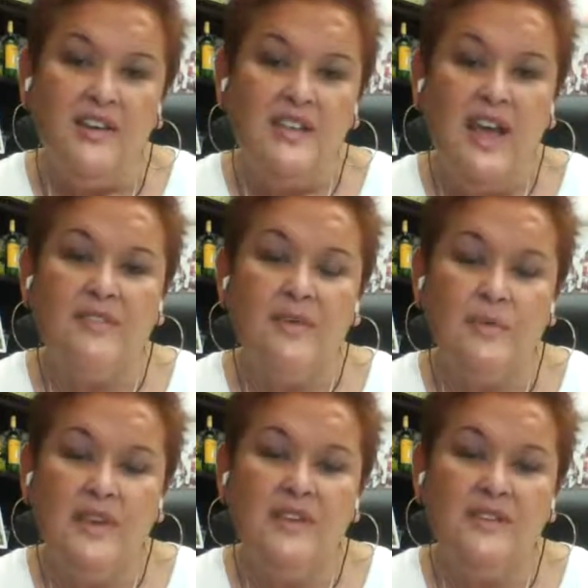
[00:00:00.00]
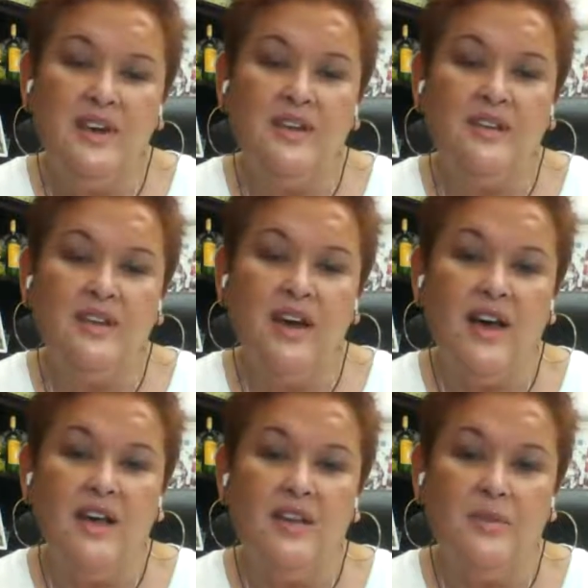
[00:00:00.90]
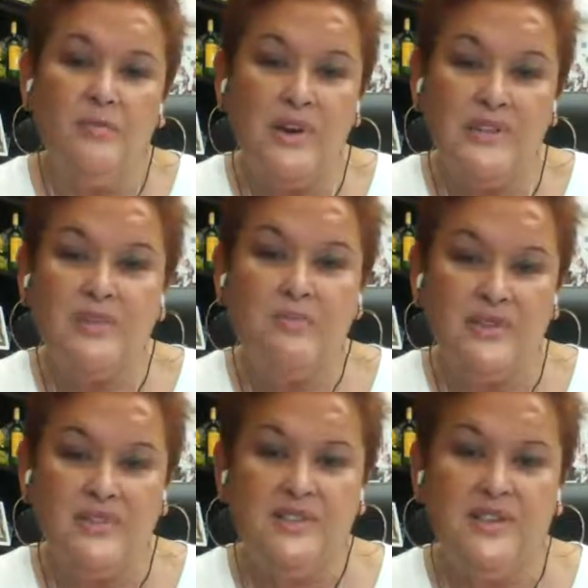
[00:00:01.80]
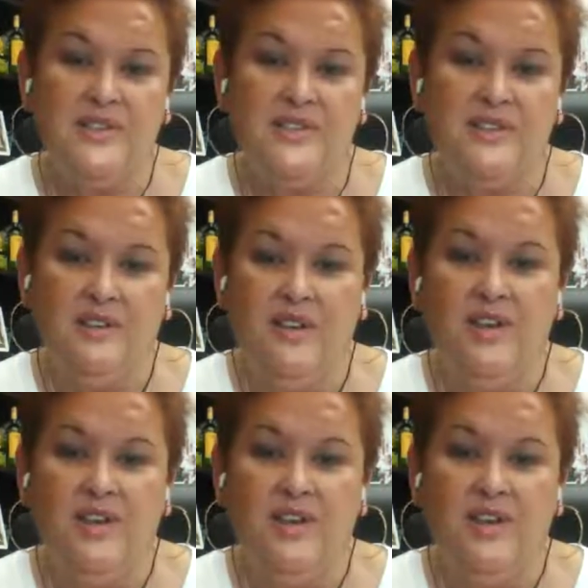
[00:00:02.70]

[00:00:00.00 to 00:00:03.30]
to have the meeting done on the Prezi presentation